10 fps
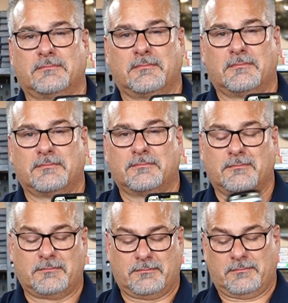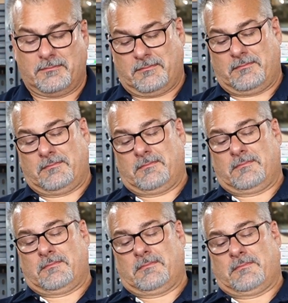Nobody speaks.